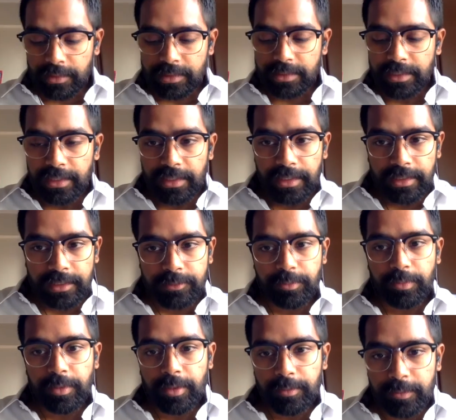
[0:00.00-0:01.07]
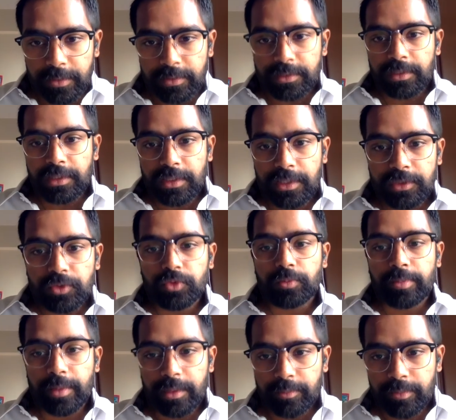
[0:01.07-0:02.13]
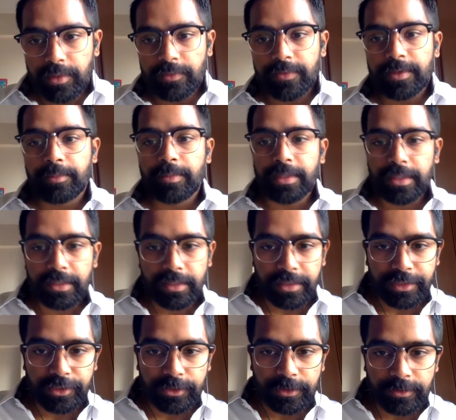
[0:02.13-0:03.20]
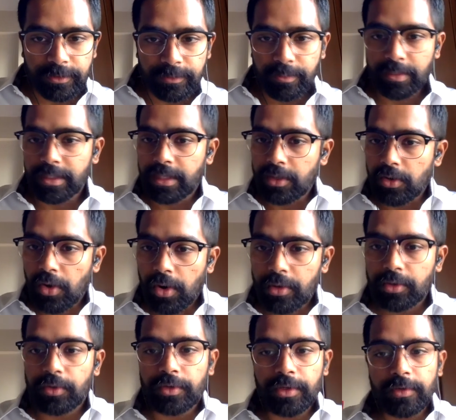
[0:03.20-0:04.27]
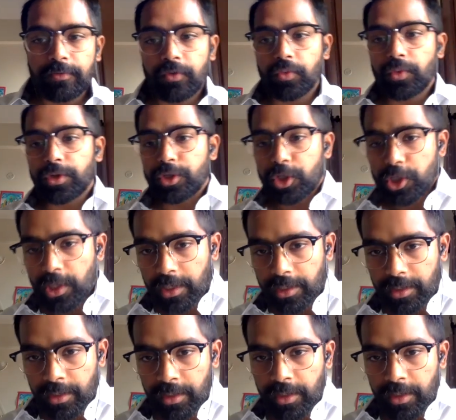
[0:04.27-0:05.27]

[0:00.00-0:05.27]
sealant's purpose is to prevent penetrations, but not to give you a shine.